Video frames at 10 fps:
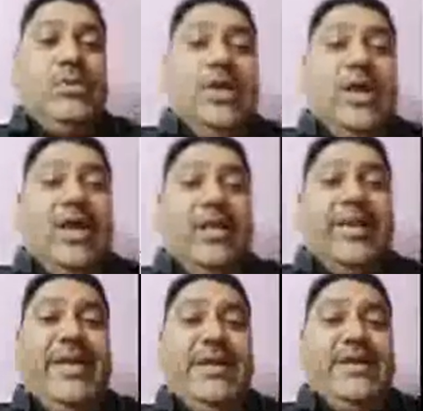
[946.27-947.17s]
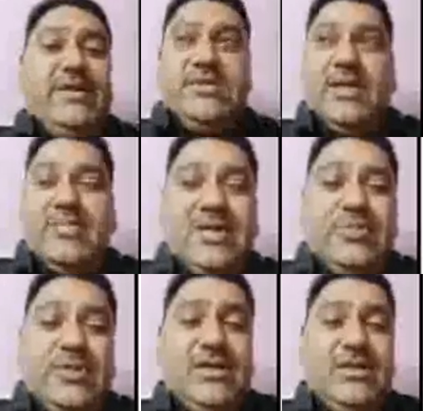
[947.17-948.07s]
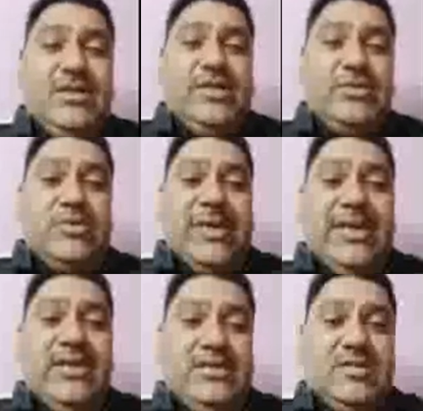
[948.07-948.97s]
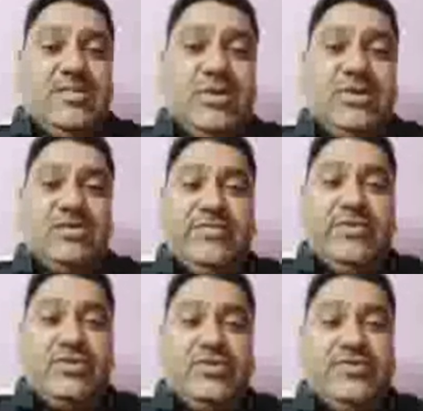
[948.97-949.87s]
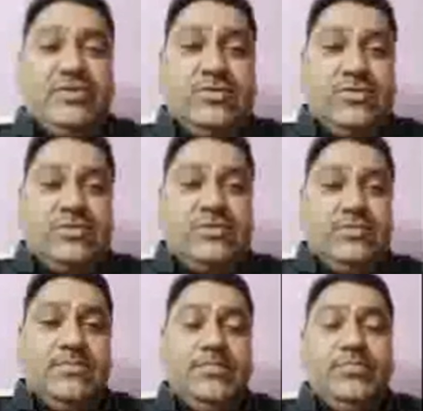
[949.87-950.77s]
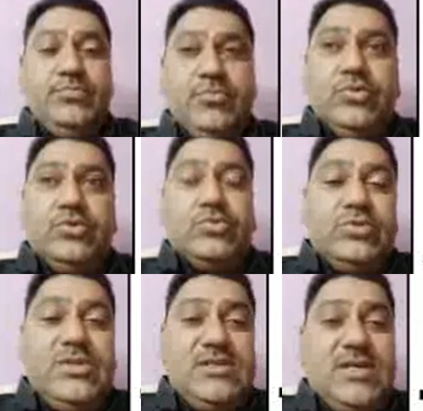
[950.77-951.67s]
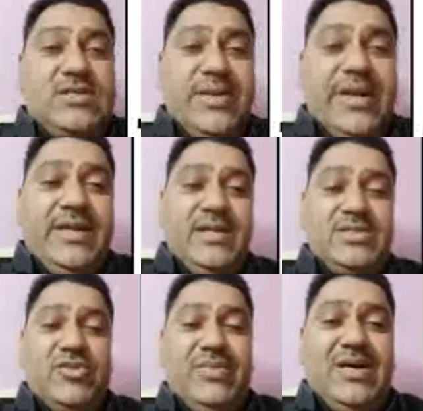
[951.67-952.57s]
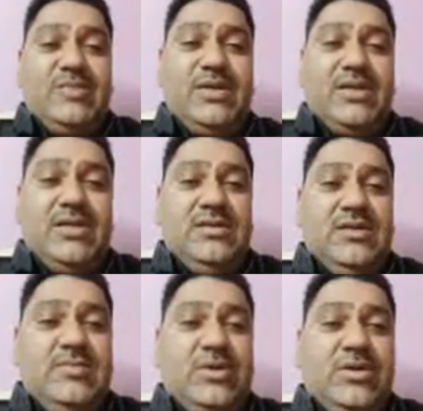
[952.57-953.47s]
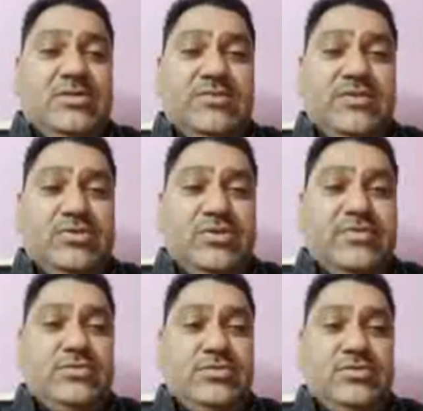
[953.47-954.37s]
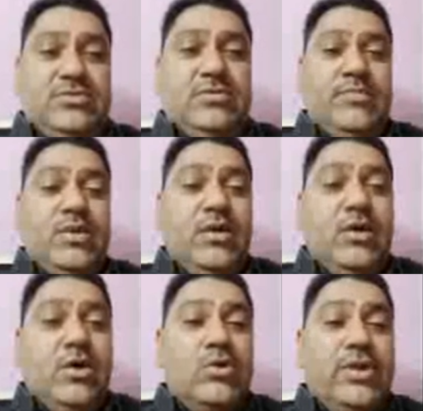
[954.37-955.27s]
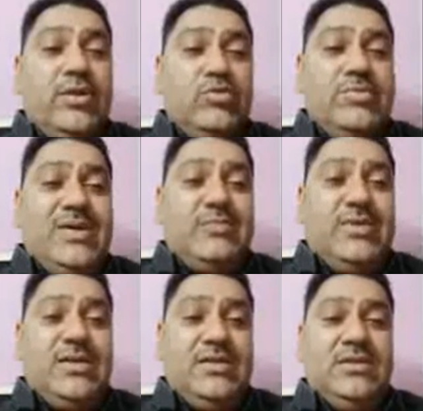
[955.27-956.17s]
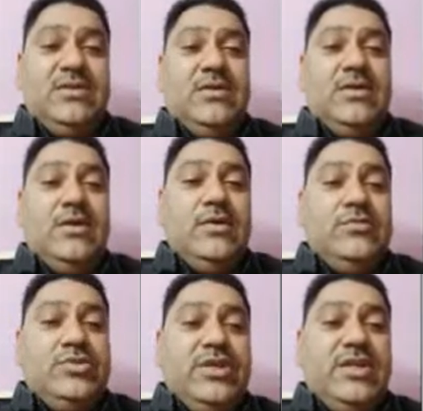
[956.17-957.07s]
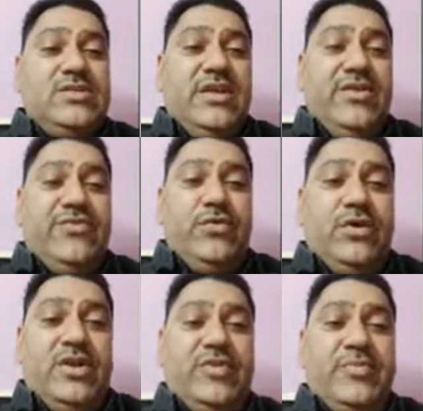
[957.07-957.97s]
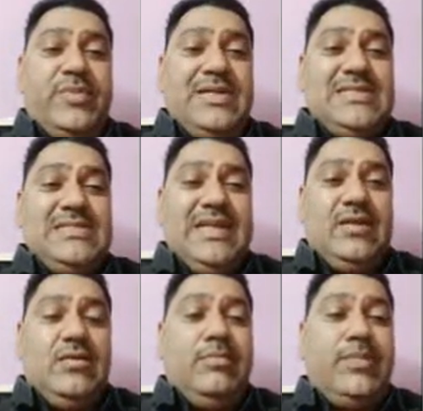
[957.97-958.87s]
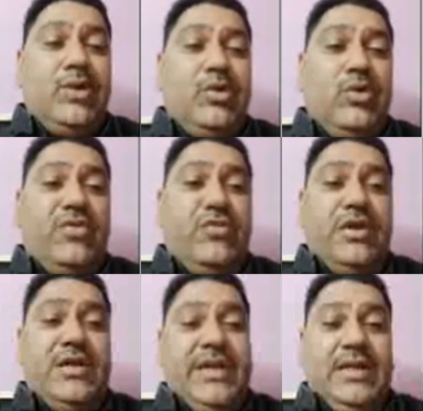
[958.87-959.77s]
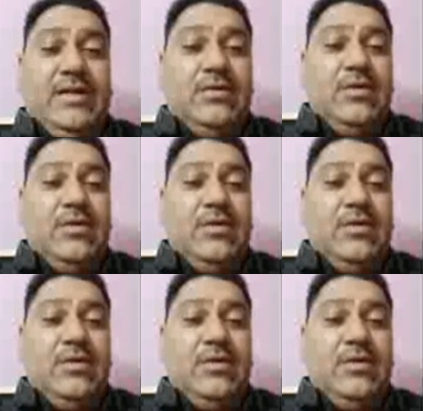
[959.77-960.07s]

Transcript: And many leaders like Mahatma Gandhi gave some ideas about conservation of resource. So these are some ideas of Mahatma Gandhi about conservation of resource. According to Mahatma Gandhi, there is enough for everybody's need, but not for greed.